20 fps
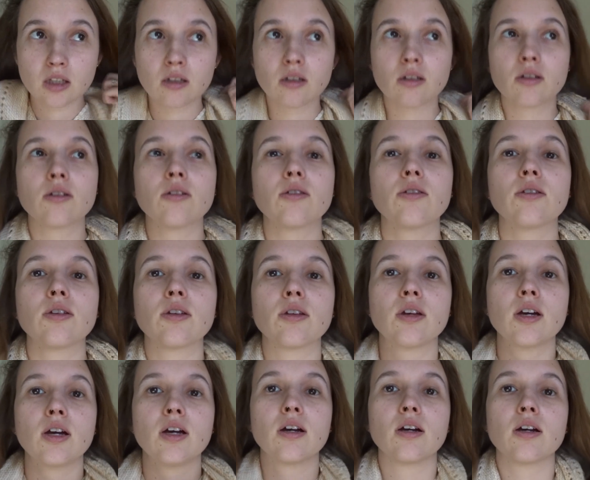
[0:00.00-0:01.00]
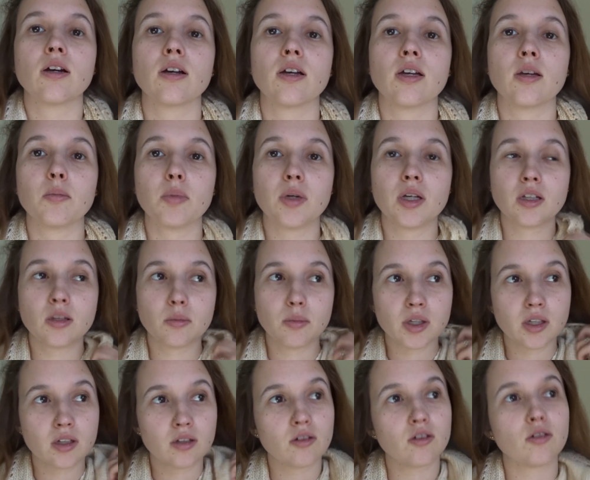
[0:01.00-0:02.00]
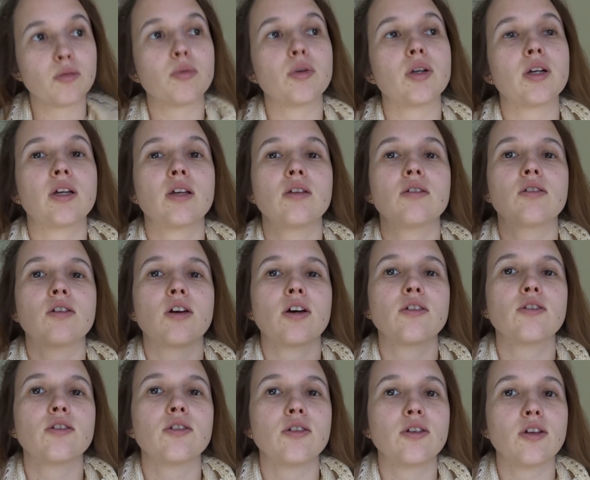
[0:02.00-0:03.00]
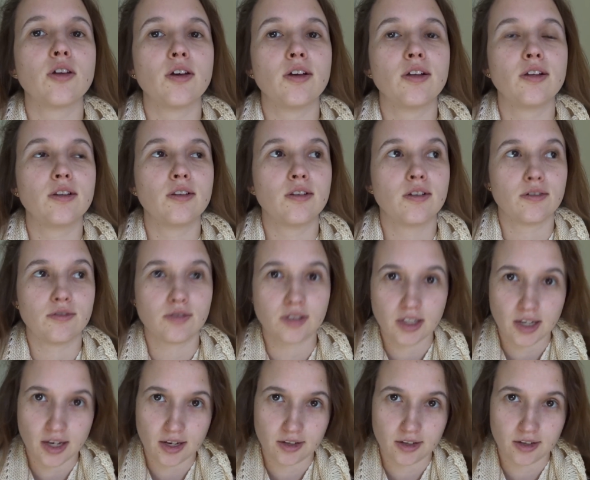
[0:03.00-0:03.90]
because it being the beginning of spring, it's nice and lovely